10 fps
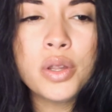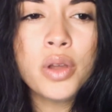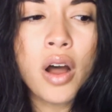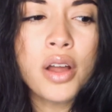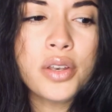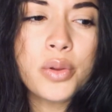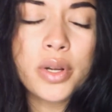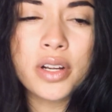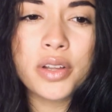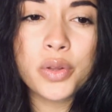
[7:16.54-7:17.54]
on New
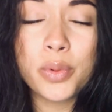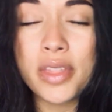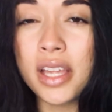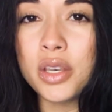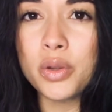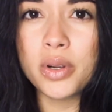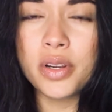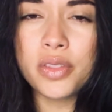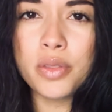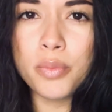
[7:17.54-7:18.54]
Earth or within New
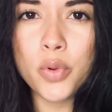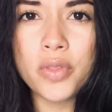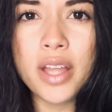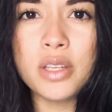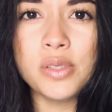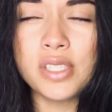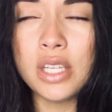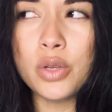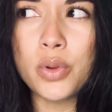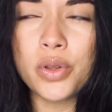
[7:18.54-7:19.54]
Earth, the more that you see
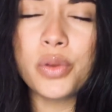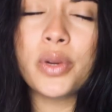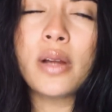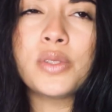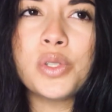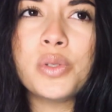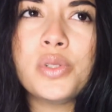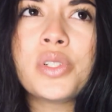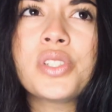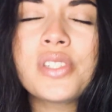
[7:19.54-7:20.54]
New Earth around you,
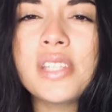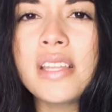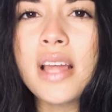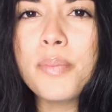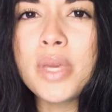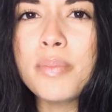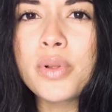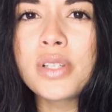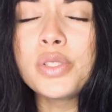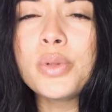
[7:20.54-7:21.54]
you're just seeing that people
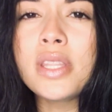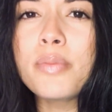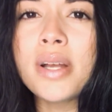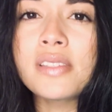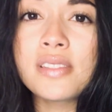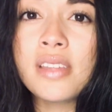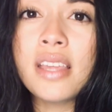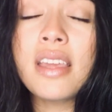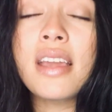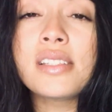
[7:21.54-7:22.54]
are doing the best they
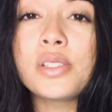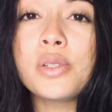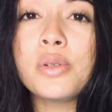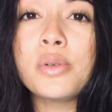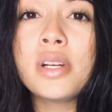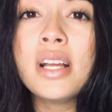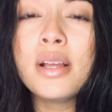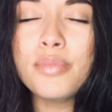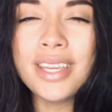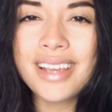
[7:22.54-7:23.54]
can to
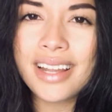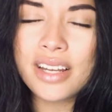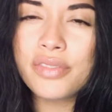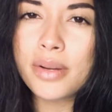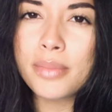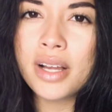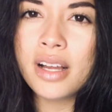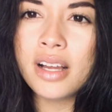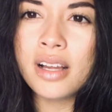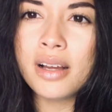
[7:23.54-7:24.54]
be guided from a,
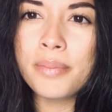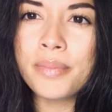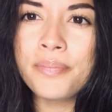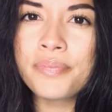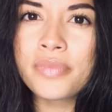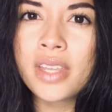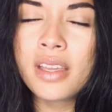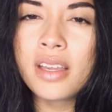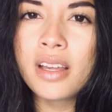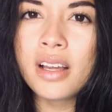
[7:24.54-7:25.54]
um,
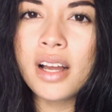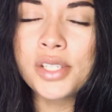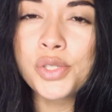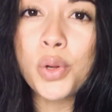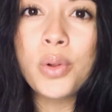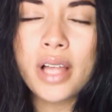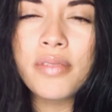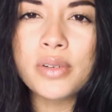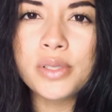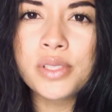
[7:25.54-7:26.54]
a soul
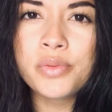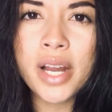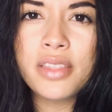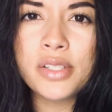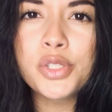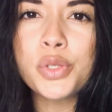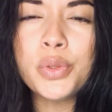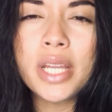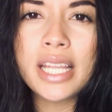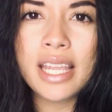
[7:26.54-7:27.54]
level, right? They're
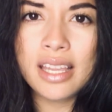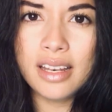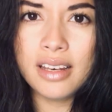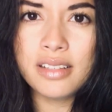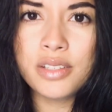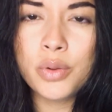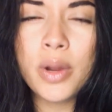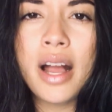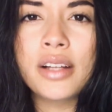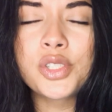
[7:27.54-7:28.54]
tuning in to what
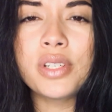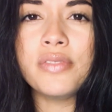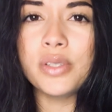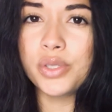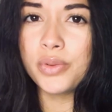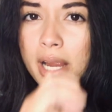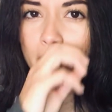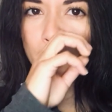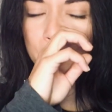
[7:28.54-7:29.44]
actually feels right.